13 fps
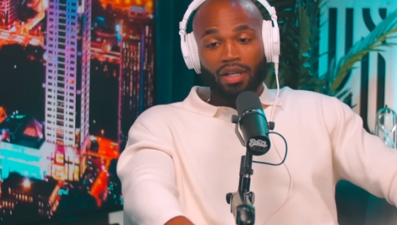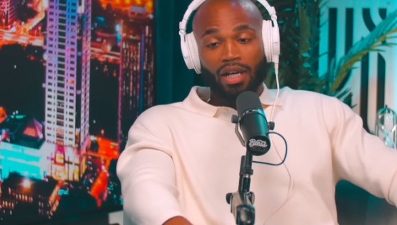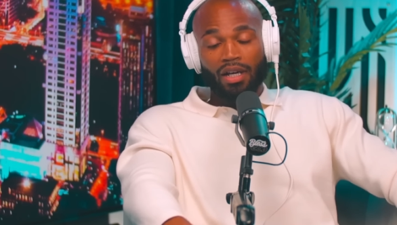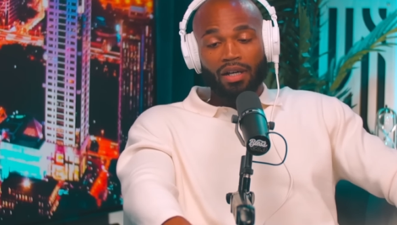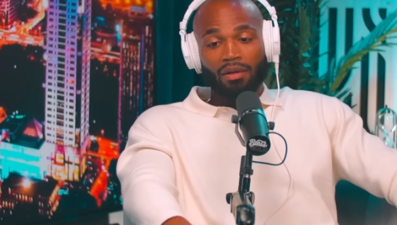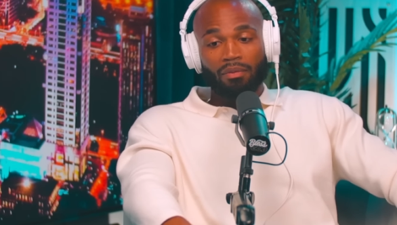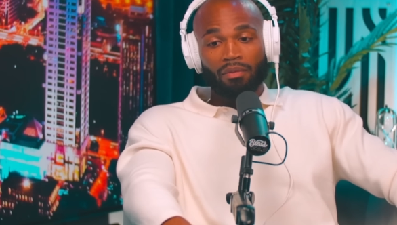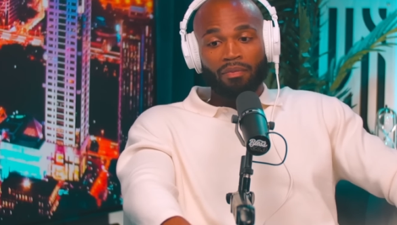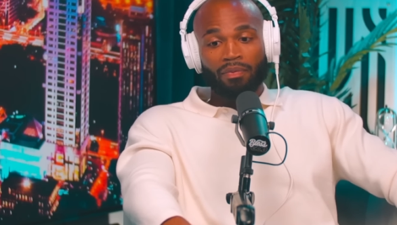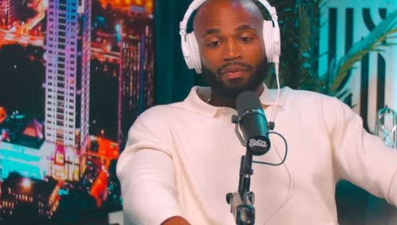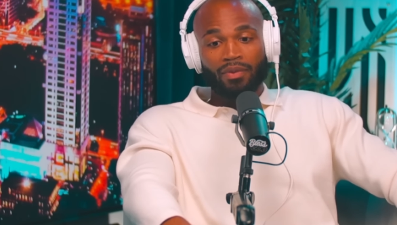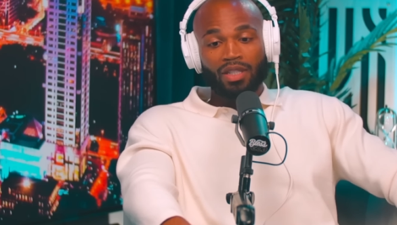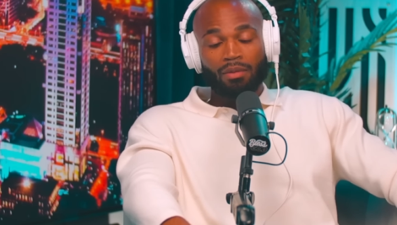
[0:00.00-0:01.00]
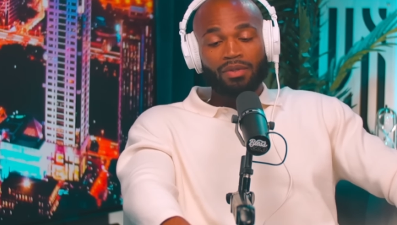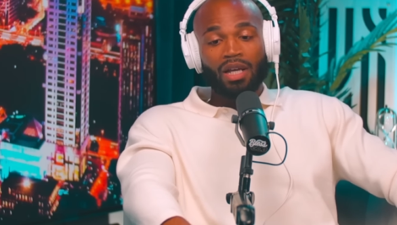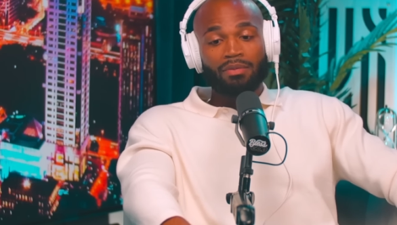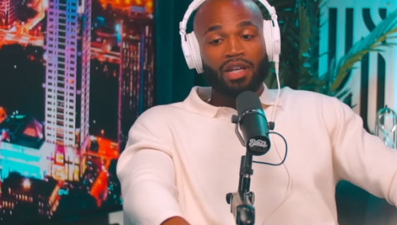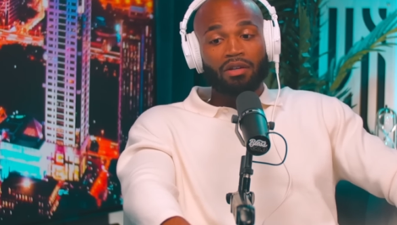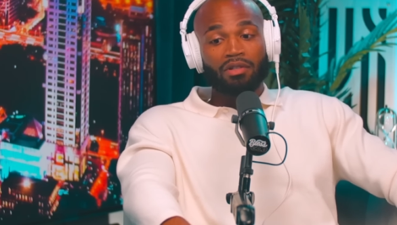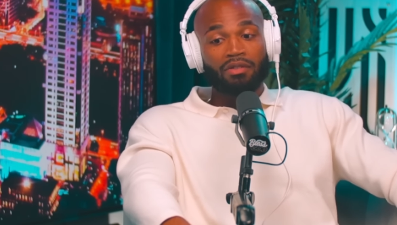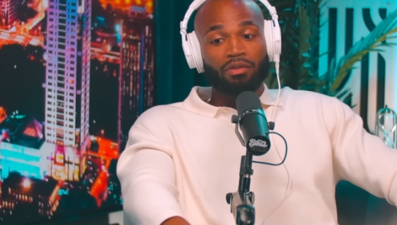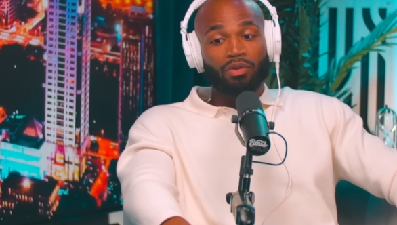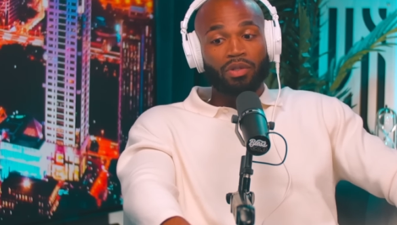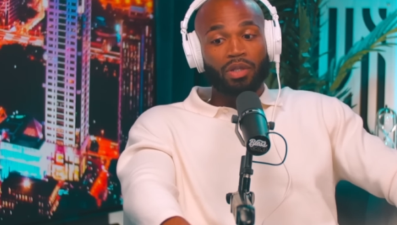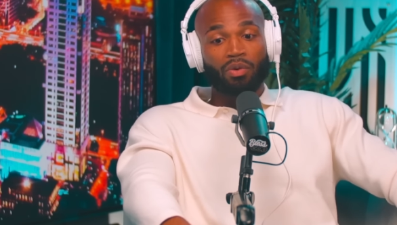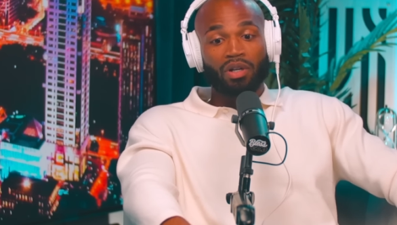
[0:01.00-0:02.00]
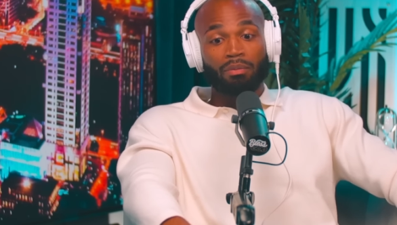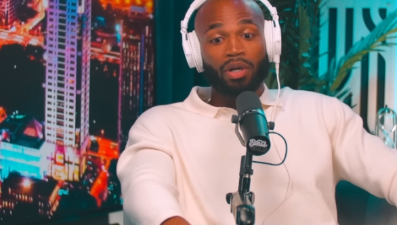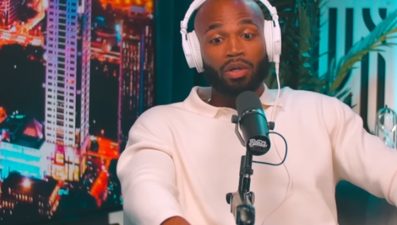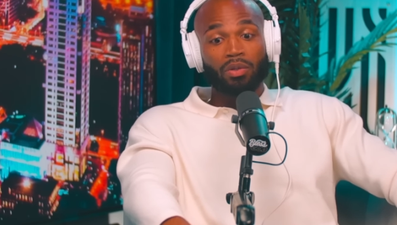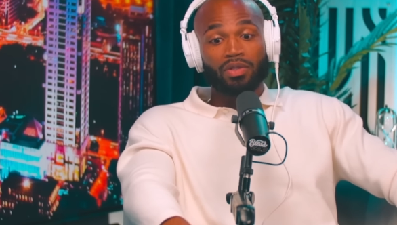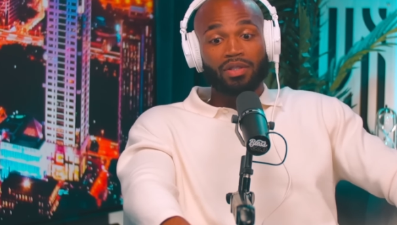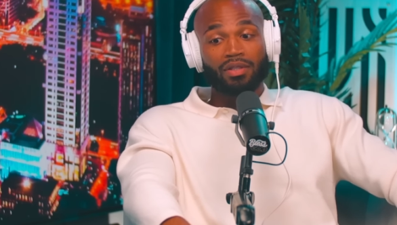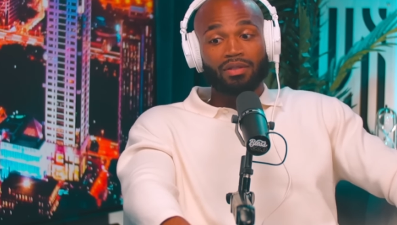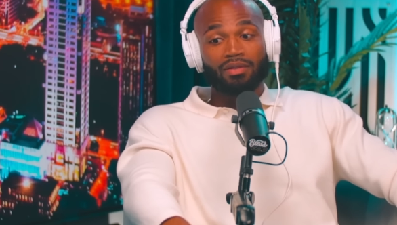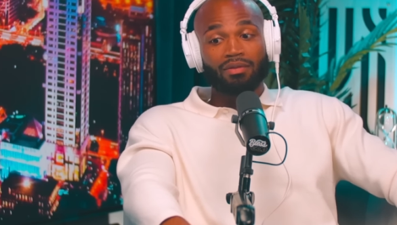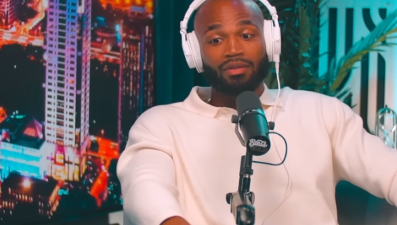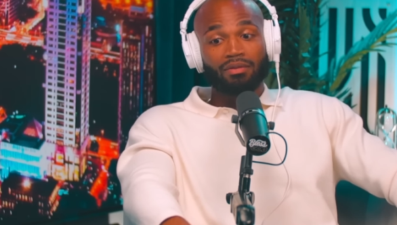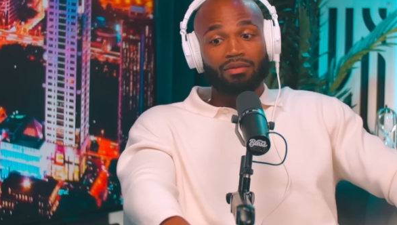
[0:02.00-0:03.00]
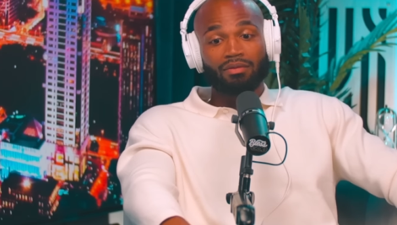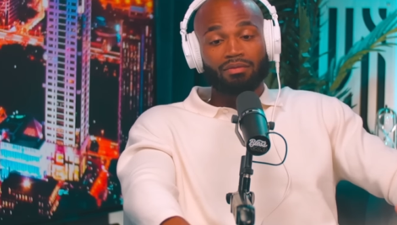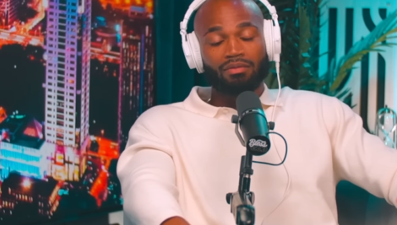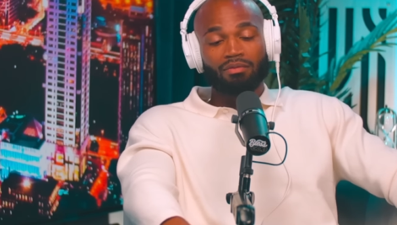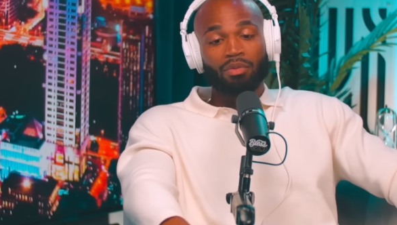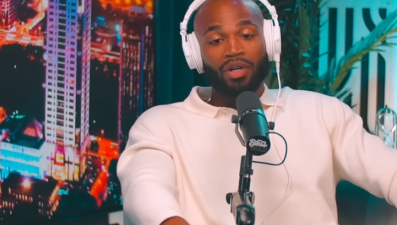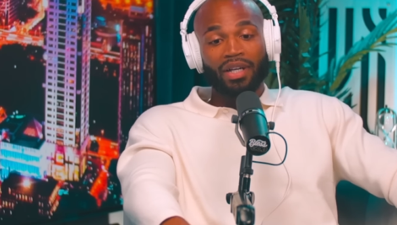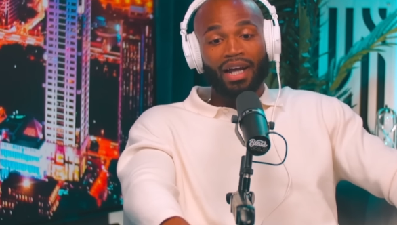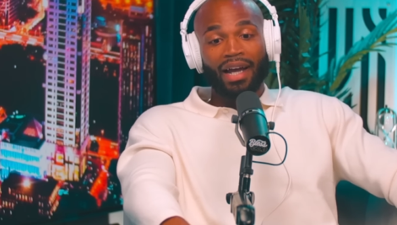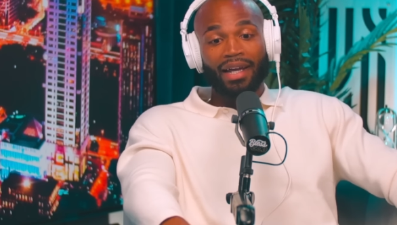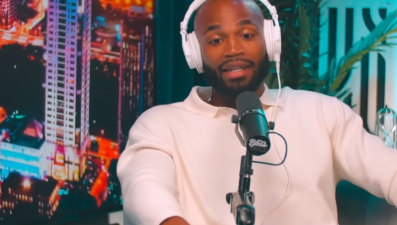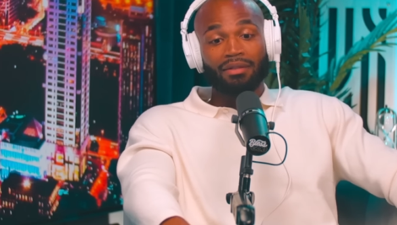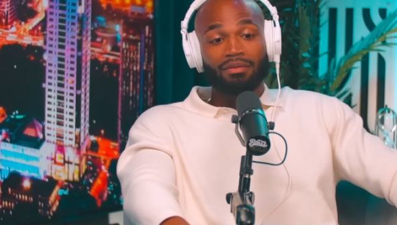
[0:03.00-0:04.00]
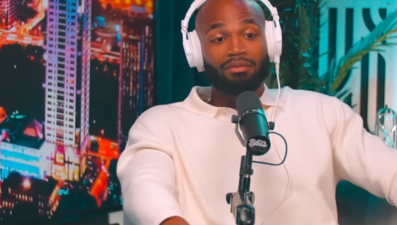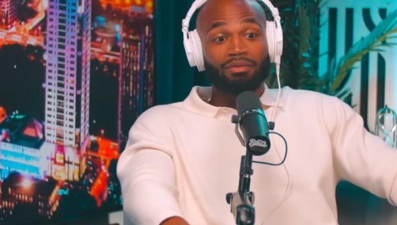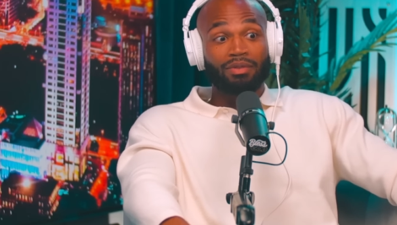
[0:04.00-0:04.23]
Mm -hmm. um, sometimes I don't even really want to post, but I